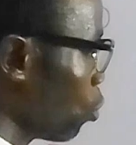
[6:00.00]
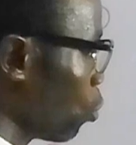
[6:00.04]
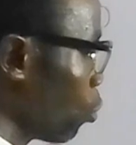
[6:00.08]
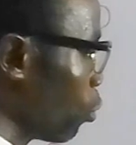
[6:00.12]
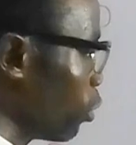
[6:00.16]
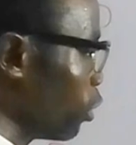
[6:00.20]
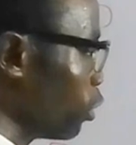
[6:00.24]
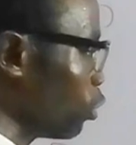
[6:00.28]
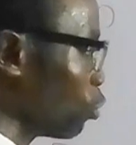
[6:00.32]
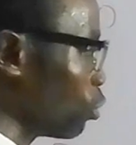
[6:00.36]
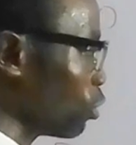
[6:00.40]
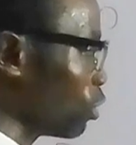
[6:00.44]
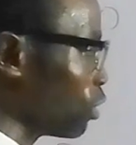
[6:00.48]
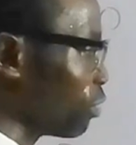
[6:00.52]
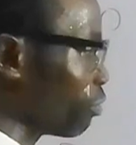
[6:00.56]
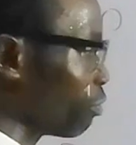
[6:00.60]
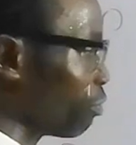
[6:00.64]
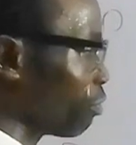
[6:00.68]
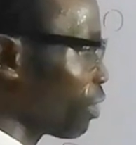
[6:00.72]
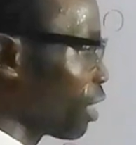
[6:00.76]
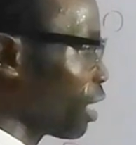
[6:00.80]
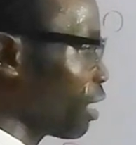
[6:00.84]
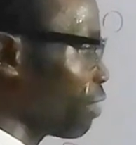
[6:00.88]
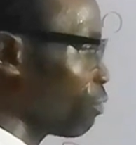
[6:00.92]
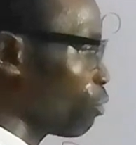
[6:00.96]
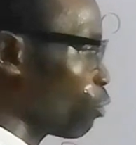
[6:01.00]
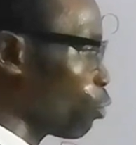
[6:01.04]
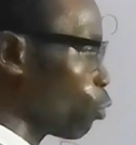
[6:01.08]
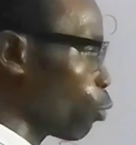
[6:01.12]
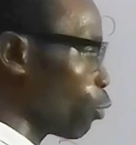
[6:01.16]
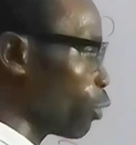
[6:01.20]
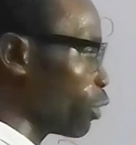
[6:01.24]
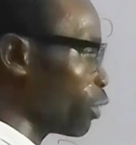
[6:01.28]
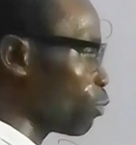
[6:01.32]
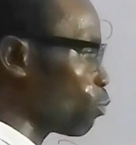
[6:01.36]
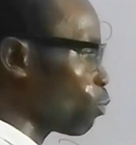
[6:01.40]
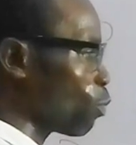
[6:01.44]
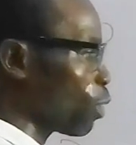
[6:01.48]
Owing 25,
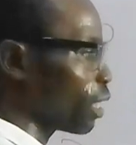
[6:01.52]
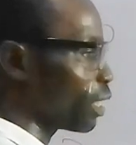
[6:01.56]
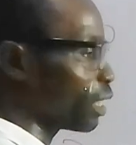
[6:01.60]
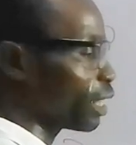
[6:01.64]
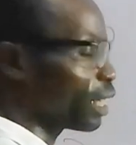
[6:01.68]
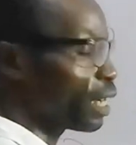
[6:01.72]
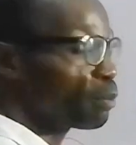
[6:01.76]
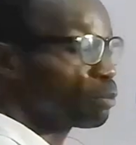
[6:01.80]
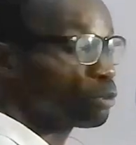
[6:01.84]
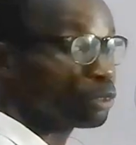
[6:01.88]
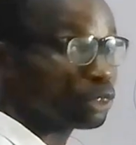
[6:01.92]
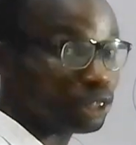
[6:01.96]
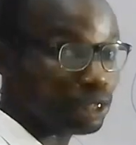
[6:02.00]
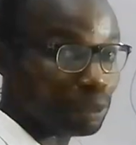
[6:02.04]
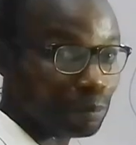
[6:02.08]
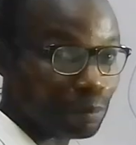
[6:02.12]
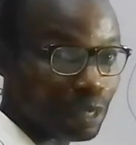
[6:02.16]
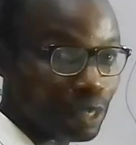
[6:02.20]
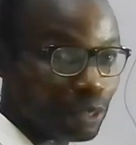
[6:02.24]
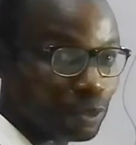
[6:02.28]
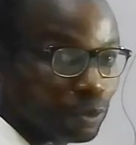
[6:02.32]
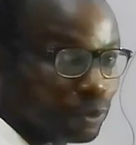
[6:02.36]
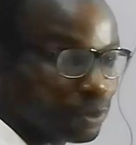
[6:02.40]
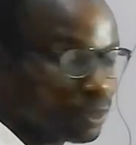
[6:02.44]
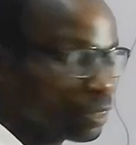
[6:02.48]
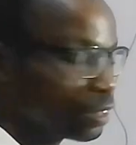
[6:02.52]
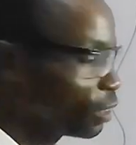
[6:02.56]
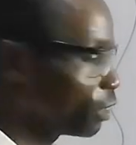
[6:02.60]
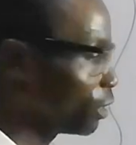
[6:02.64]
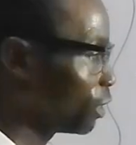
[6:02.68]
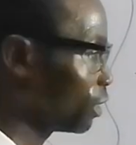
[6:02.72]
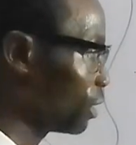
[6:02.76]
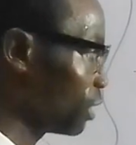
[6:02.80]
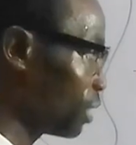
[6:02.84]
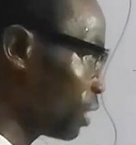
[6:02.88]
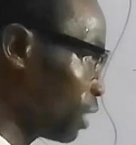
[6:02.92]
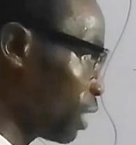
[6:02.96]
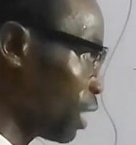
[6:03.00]
owing 1. How much am I
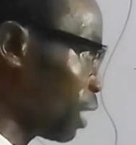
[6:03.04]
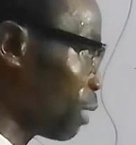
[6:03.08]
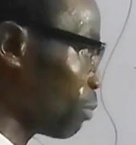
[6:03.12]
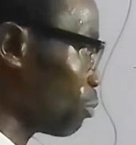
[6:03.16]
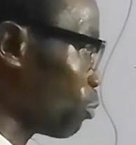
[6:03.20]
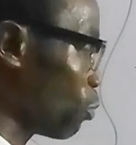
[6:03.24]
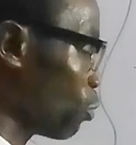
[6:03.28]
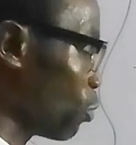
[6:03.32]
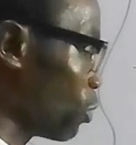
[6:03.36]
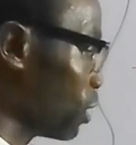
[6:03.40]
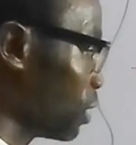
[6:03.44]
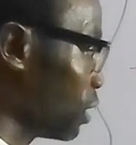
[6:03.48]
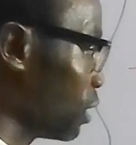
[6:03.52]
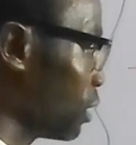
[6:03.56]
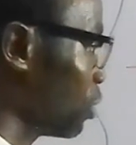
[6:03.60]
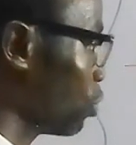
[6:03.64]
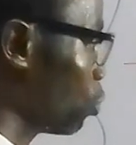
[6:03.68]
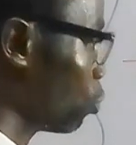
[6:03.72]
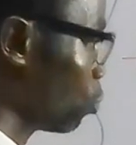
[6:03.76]
owing? I'm owing